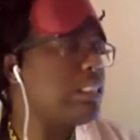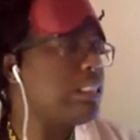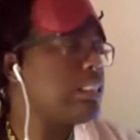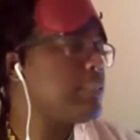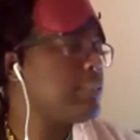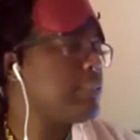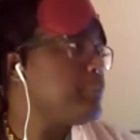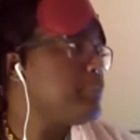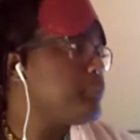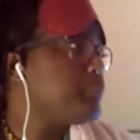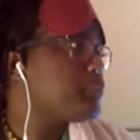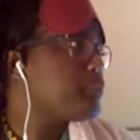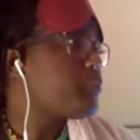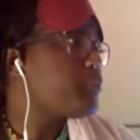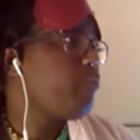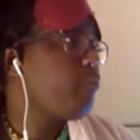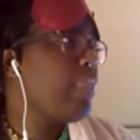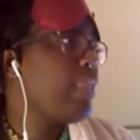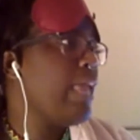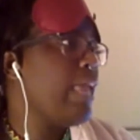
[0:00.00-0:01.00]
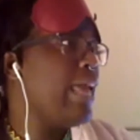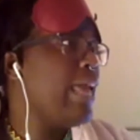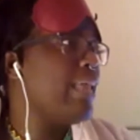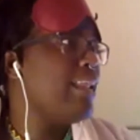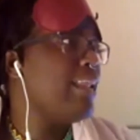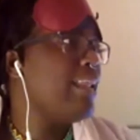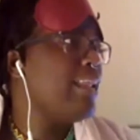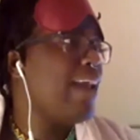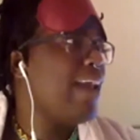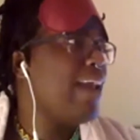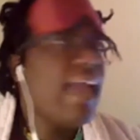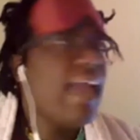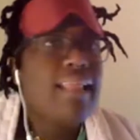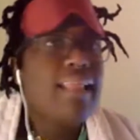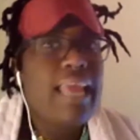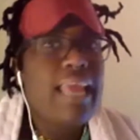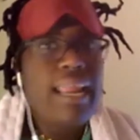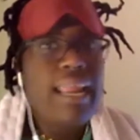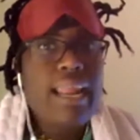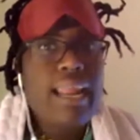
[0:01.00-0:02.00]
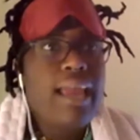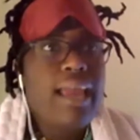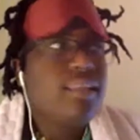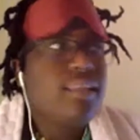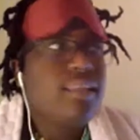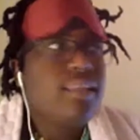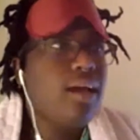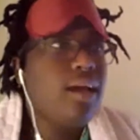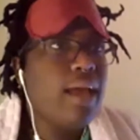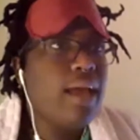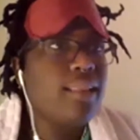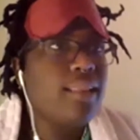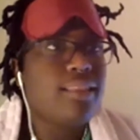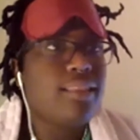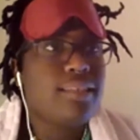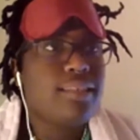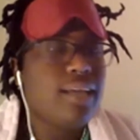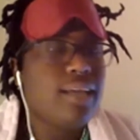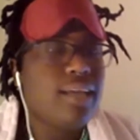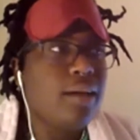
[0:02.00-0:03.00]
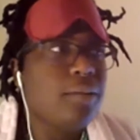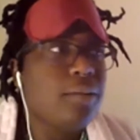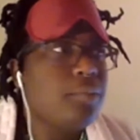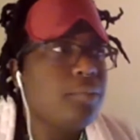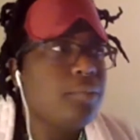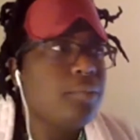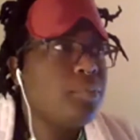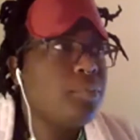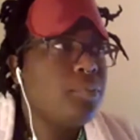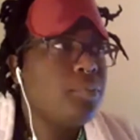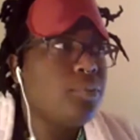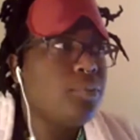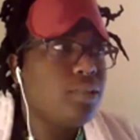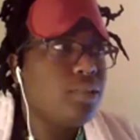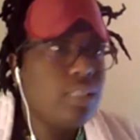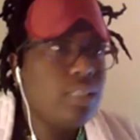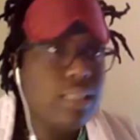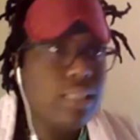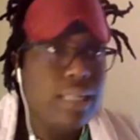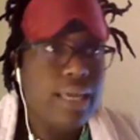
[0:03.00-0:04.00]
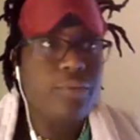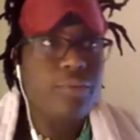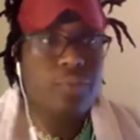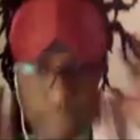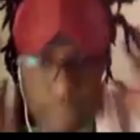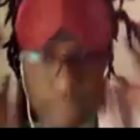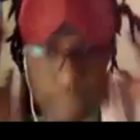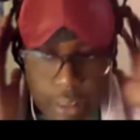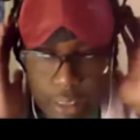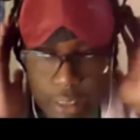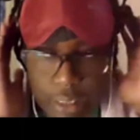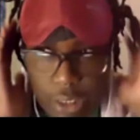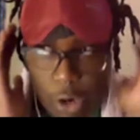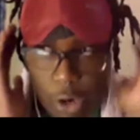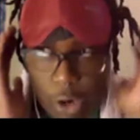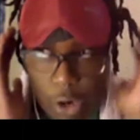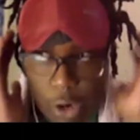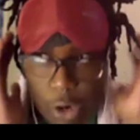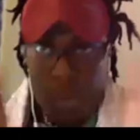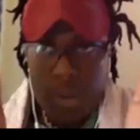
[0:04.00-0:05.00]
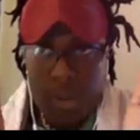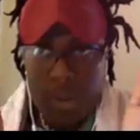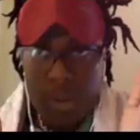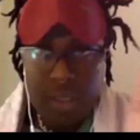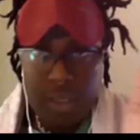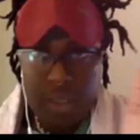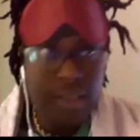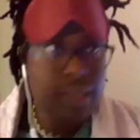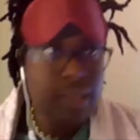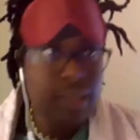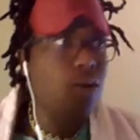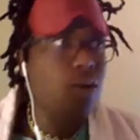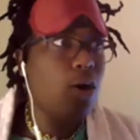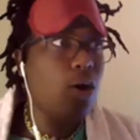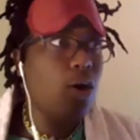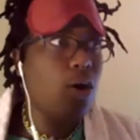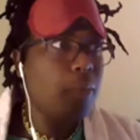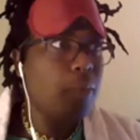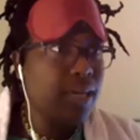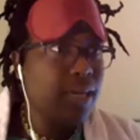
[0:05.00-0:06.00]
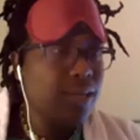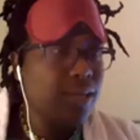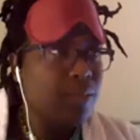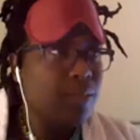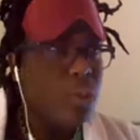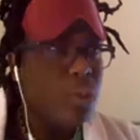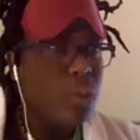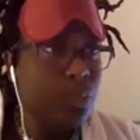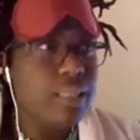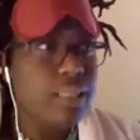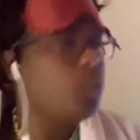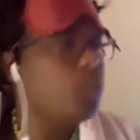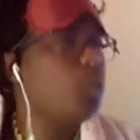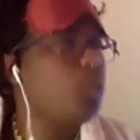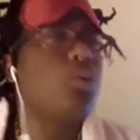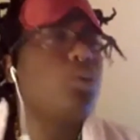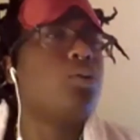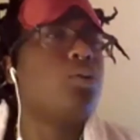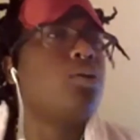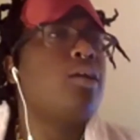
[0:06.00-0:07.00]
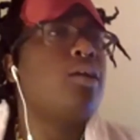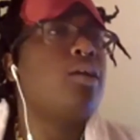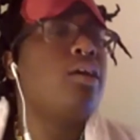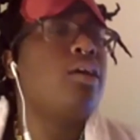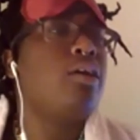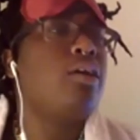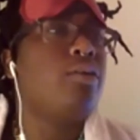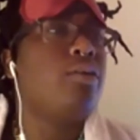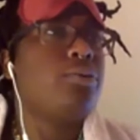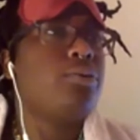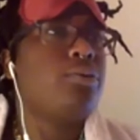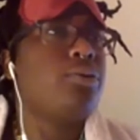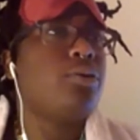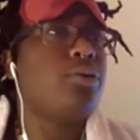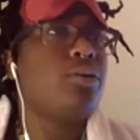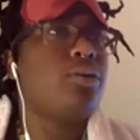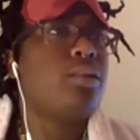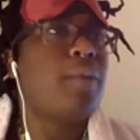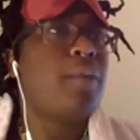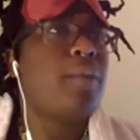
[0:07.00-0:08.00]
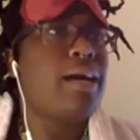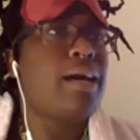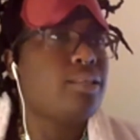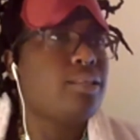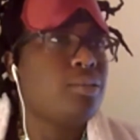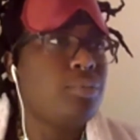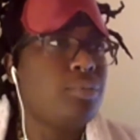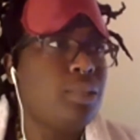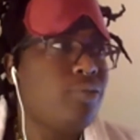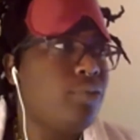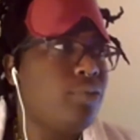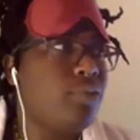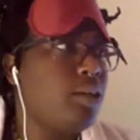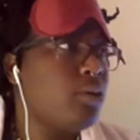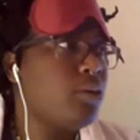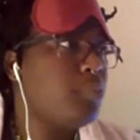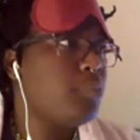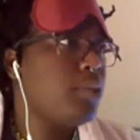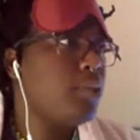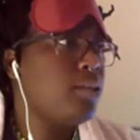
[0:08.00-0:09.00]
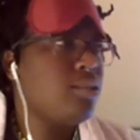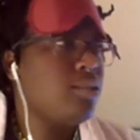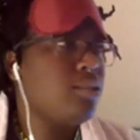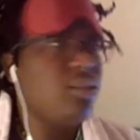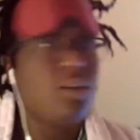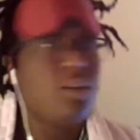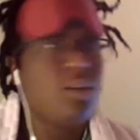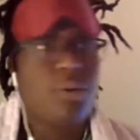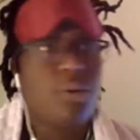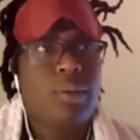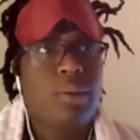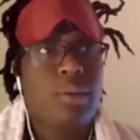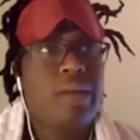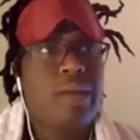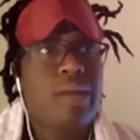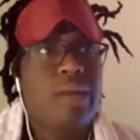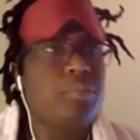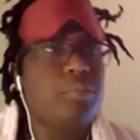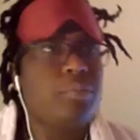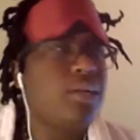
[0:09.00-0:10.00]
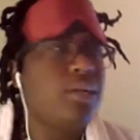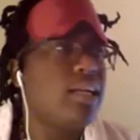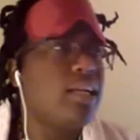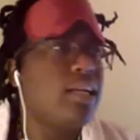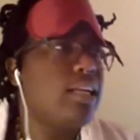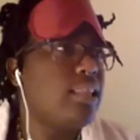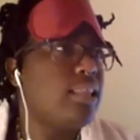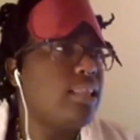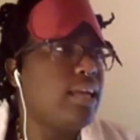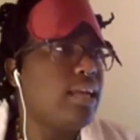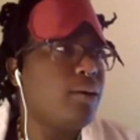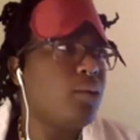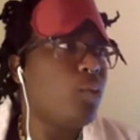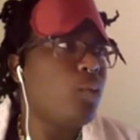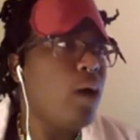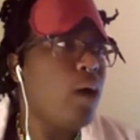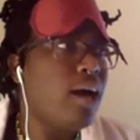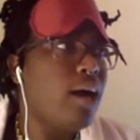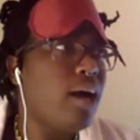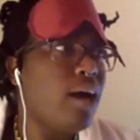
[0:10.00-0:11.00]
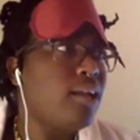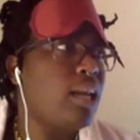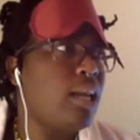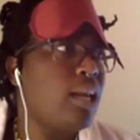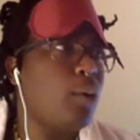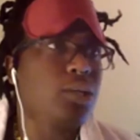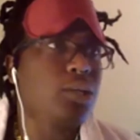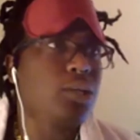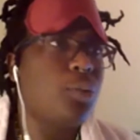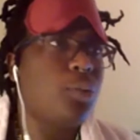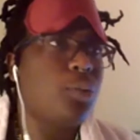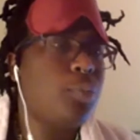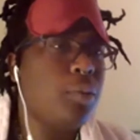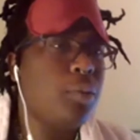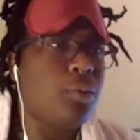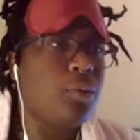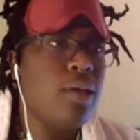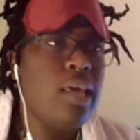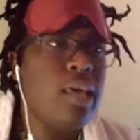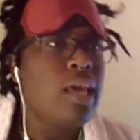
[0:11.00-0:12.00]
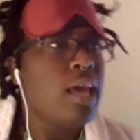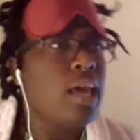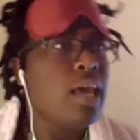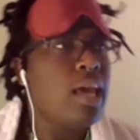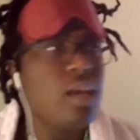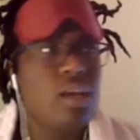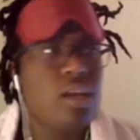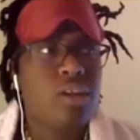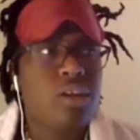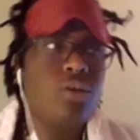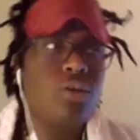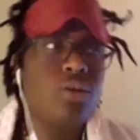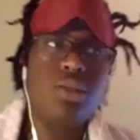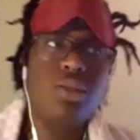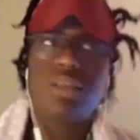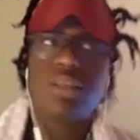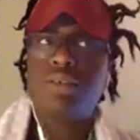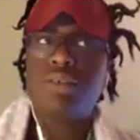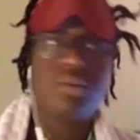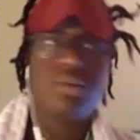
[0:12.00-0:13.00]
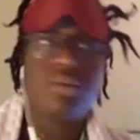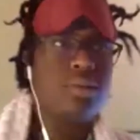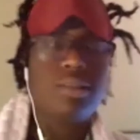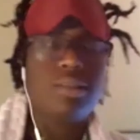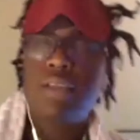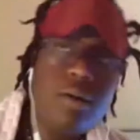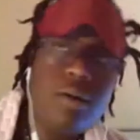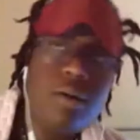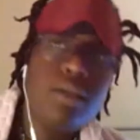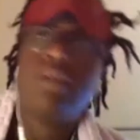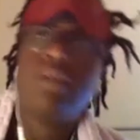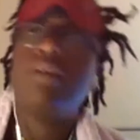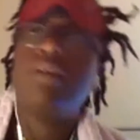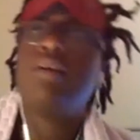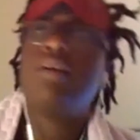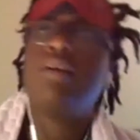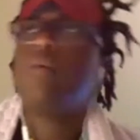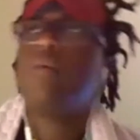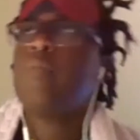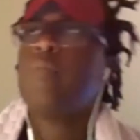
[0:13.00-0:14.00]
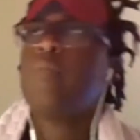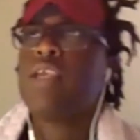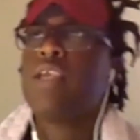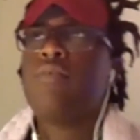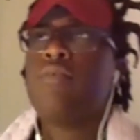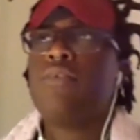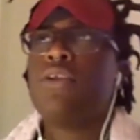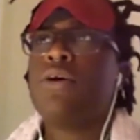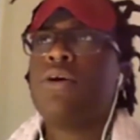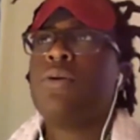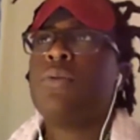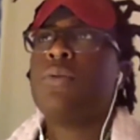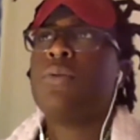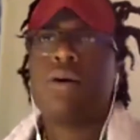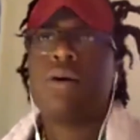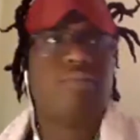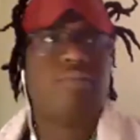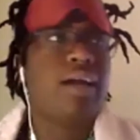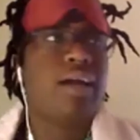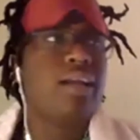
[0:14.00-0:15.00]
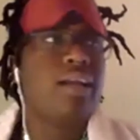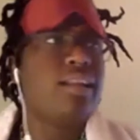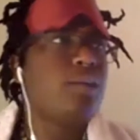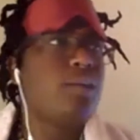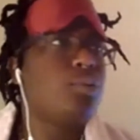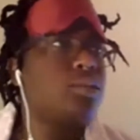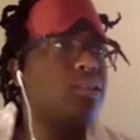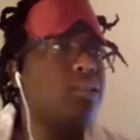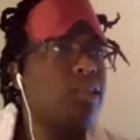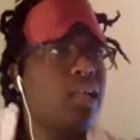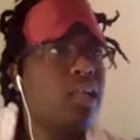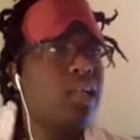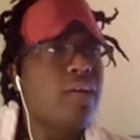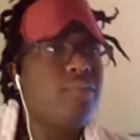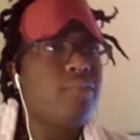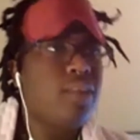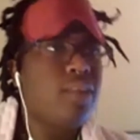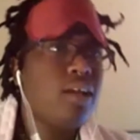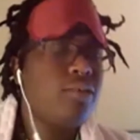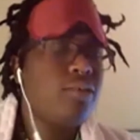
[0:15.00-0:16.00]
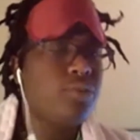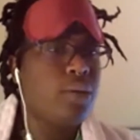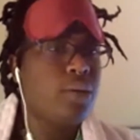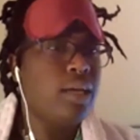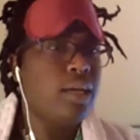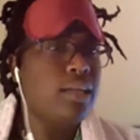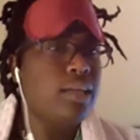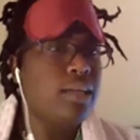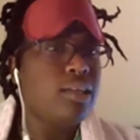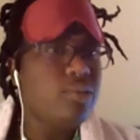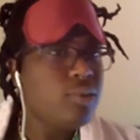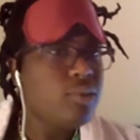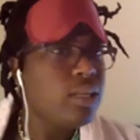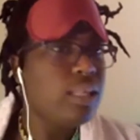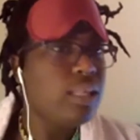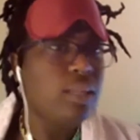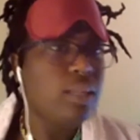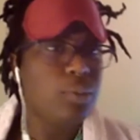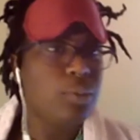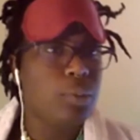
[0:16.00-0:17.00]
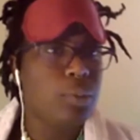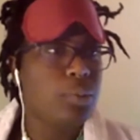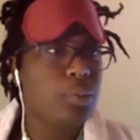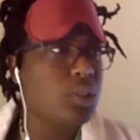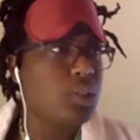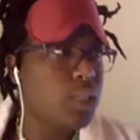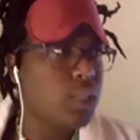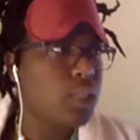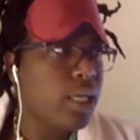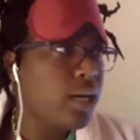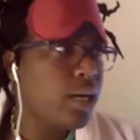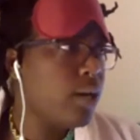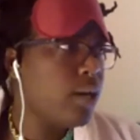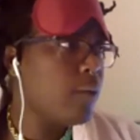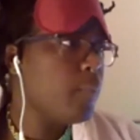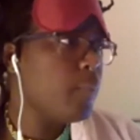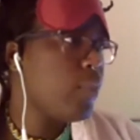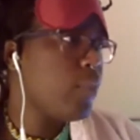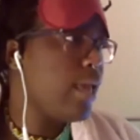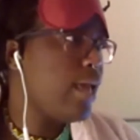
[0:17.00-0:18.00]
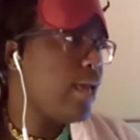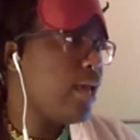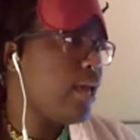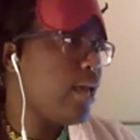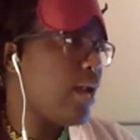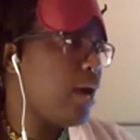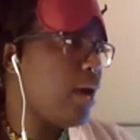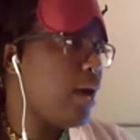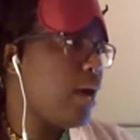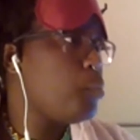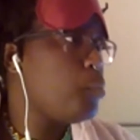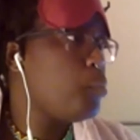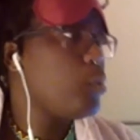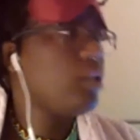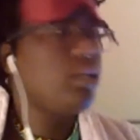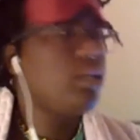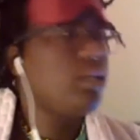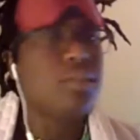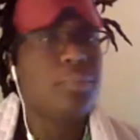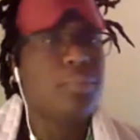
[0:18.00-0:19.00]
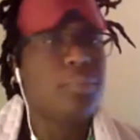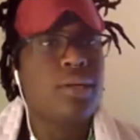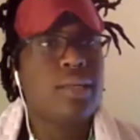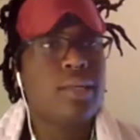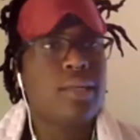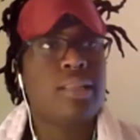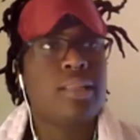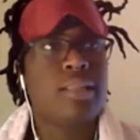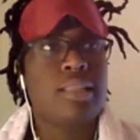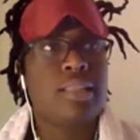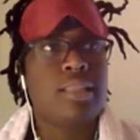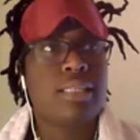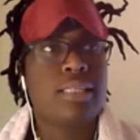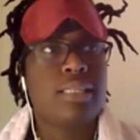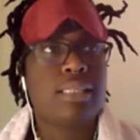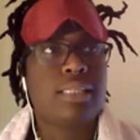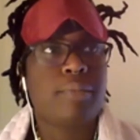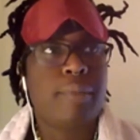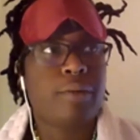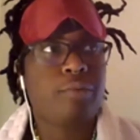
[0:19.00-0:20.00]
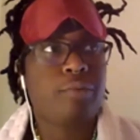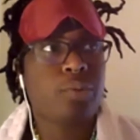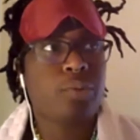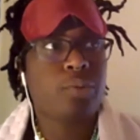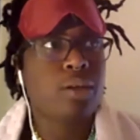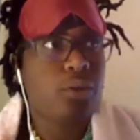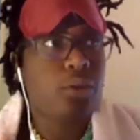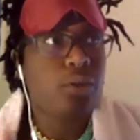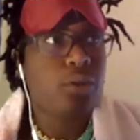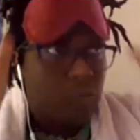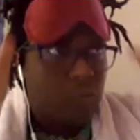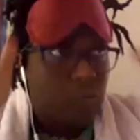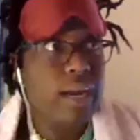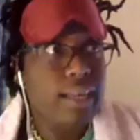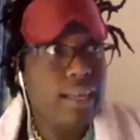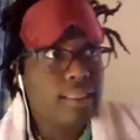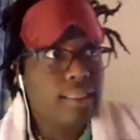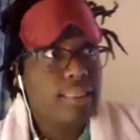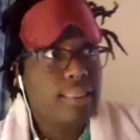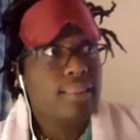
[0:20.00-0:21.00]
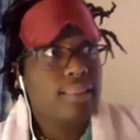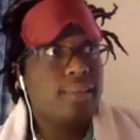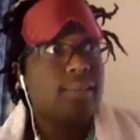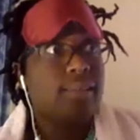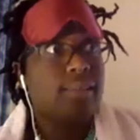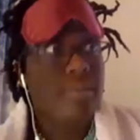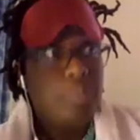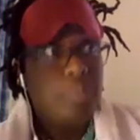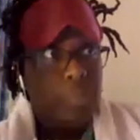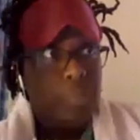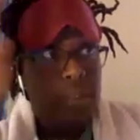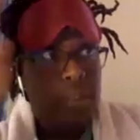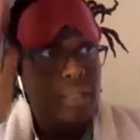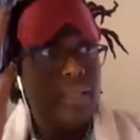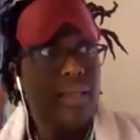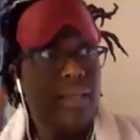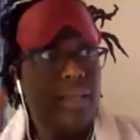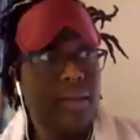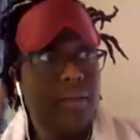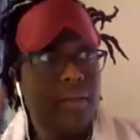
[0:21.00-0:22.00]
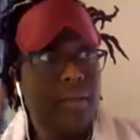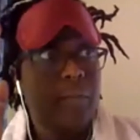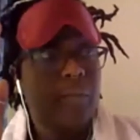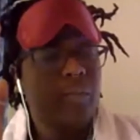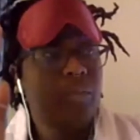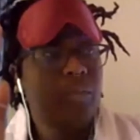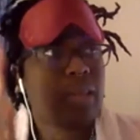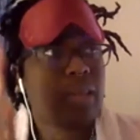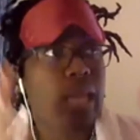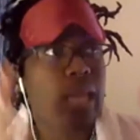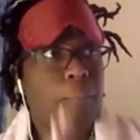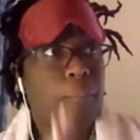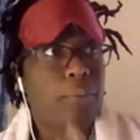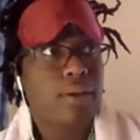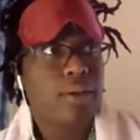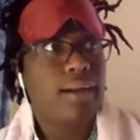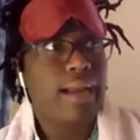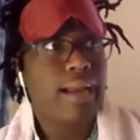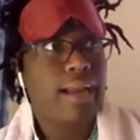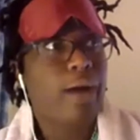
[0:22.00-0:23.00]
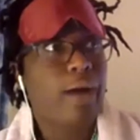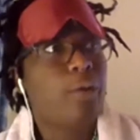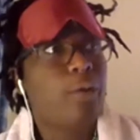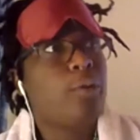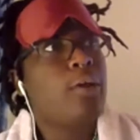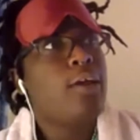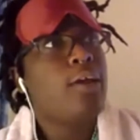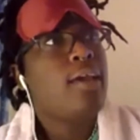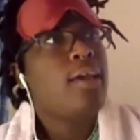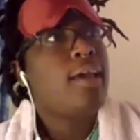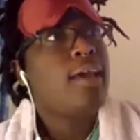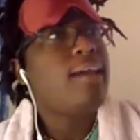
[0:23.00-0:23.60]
and I had the time. I had the time to like really hone in on making something really cool for the Paso Beat videos, because you know we haven't put anything out in a while, and I want to show people, hey, you know, Strange Fruits, we're still out here, even though we're all confined. Like, we still have a lot of creativity that we want to share, and I'm willing to put in this amount of work right this minute and put it out and let it